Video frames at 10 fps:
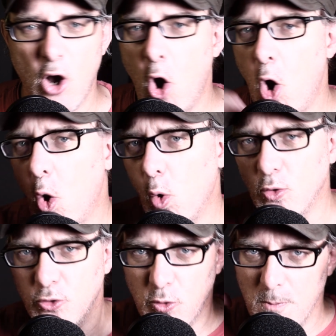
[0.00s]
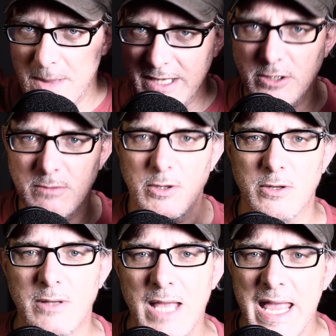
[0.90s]
a whole new mental
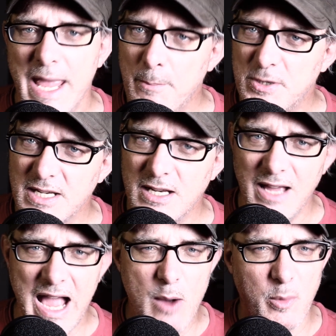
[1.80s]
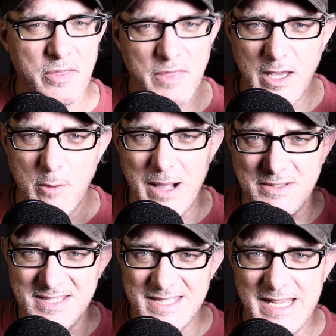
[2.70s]
model. In particular, how we think
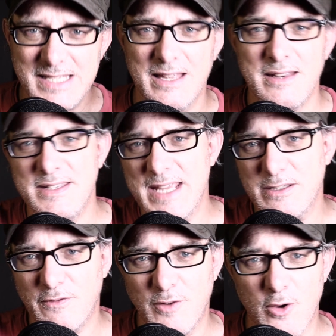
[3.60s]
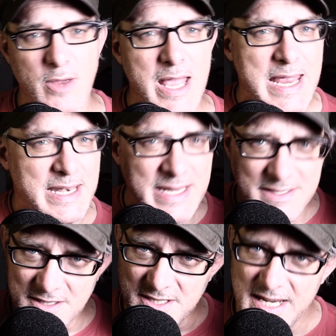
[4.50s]
about state and data flow
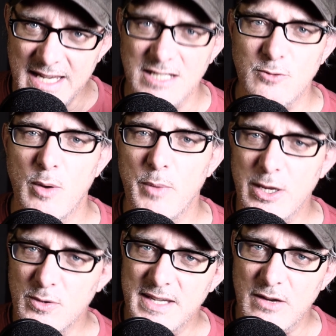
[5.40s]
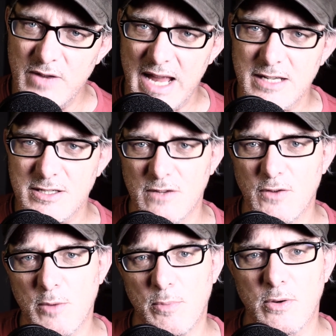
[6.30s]
needs to change when we're using React
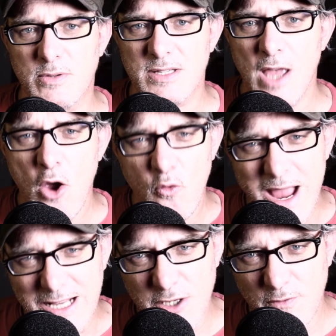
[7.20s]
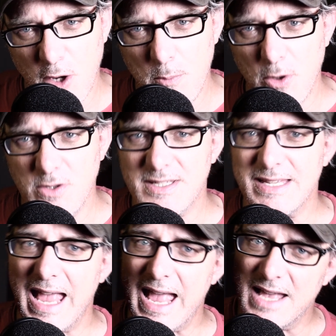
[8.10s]
server components. React server components,
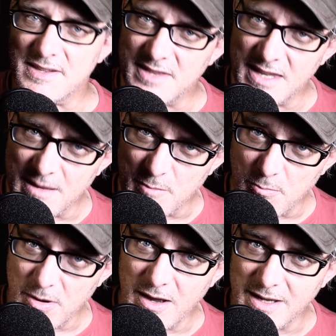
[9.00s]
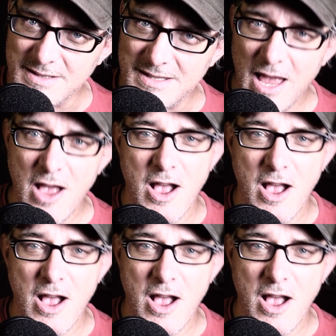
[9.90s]
as the name implies,